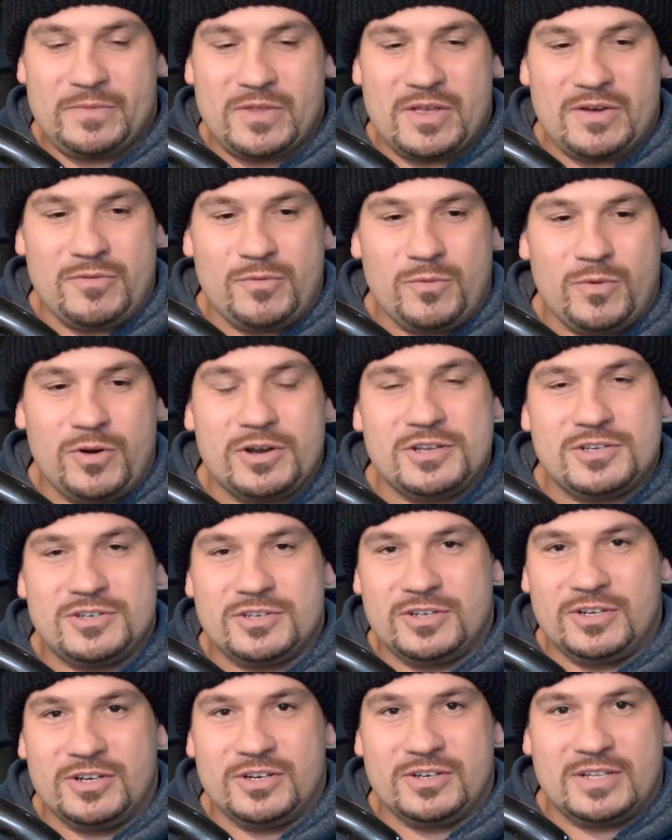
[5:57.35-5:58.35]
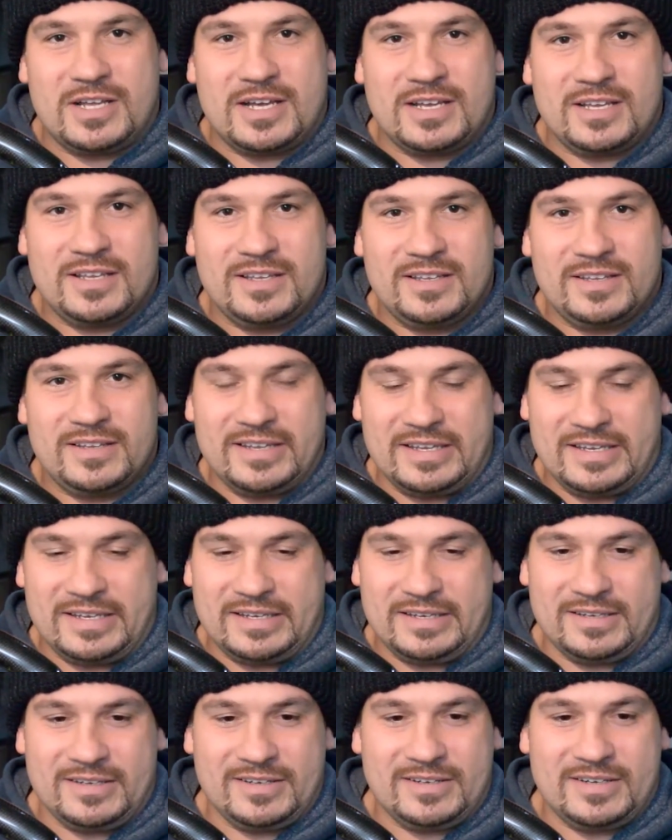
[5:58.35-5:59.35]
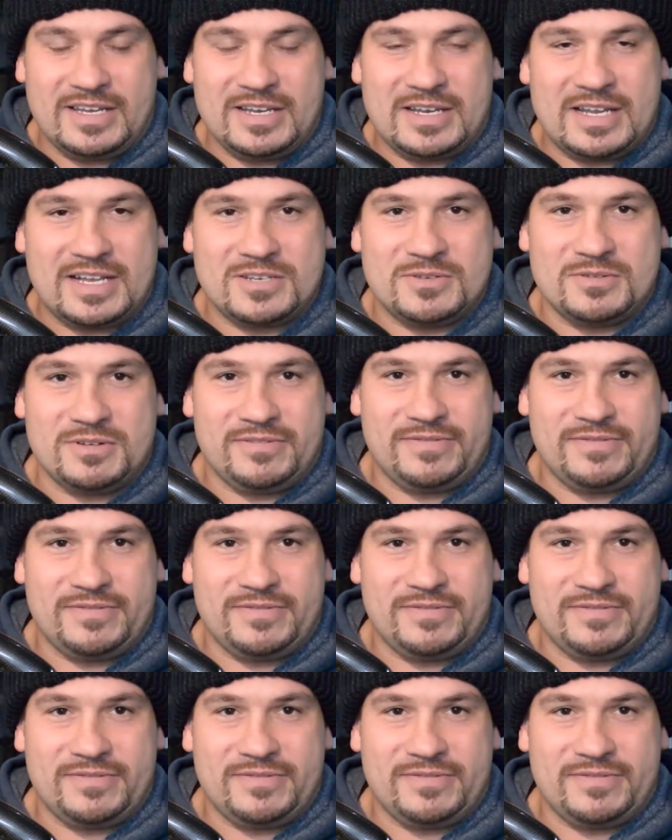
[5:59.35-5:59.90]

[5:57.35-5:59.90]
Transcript: of what it should go like. In actual